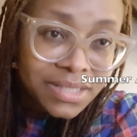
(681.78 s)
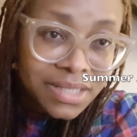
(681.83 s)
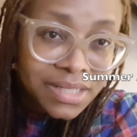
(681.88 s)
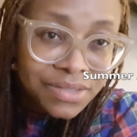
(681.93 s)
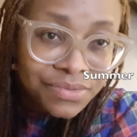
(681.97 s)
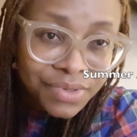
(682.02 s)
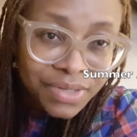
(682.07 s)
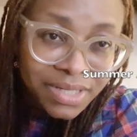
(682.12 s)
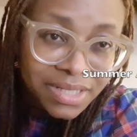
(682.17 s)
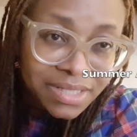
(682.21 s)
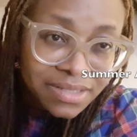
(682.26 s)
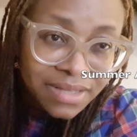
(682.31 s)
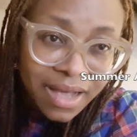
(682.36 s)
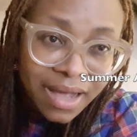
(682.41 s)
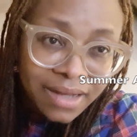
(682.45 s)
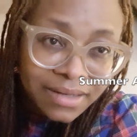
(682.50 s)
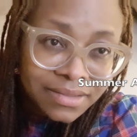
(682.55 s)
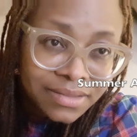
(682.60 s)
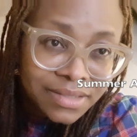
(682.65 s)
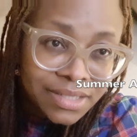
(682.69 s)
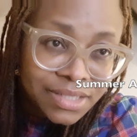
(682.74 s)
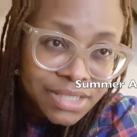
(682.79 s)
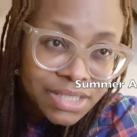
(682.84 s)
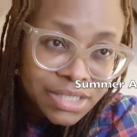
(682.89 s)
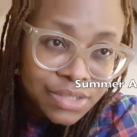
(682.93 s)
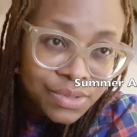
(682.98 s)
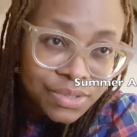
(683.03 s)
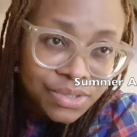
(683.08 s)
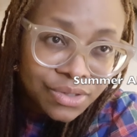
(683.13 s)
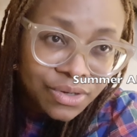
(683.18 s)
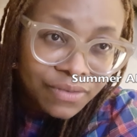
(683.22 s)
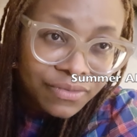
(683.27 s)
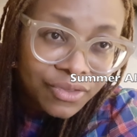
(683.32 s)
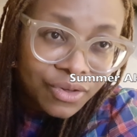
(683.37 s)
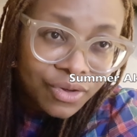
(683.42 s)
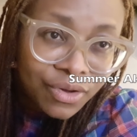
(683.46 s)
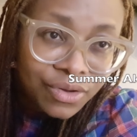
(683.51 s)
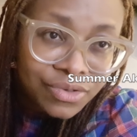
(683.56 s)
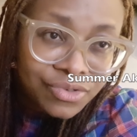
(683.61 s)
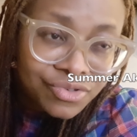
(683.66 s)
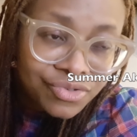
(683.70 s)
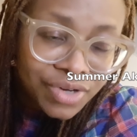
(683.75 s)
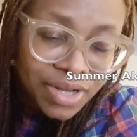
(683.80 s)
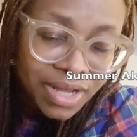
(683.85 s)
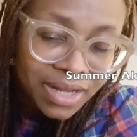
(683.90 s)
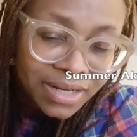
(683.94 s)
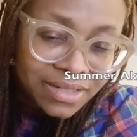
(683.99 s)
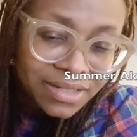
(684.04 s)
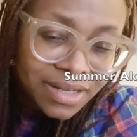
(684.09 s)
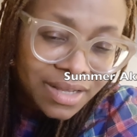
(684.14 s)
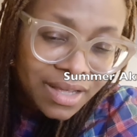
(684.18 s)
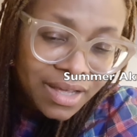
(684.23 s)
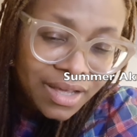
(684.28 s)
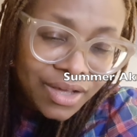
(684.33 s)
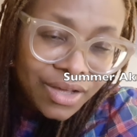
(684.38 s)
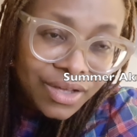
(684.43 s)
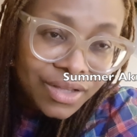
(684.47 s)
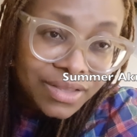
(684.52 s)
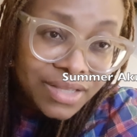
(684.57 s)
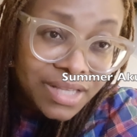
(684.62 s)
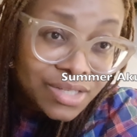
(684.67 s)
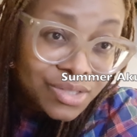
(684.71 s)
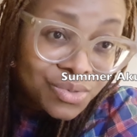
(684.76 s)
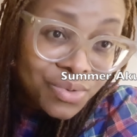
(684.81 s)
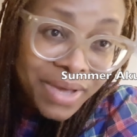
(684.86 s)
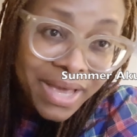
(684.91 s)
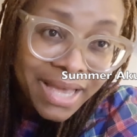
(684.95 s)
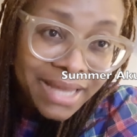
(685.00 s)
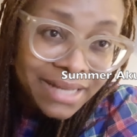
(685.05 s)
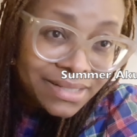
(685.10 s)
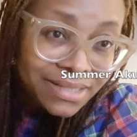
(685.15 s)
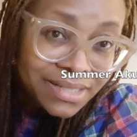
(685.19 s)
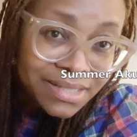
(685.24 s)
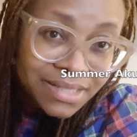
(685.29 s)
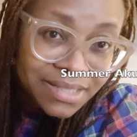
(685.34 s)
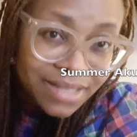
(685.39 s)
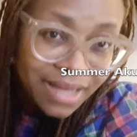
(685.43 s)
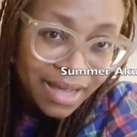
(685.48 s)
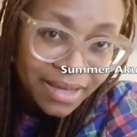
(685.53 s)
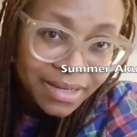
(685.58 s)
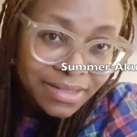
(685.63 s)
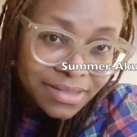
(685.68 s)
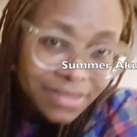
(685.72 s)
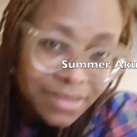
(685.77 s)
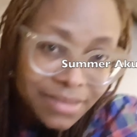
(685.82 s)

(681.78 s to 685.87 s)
it's really sad, the situation of the country, and there's no end in sight.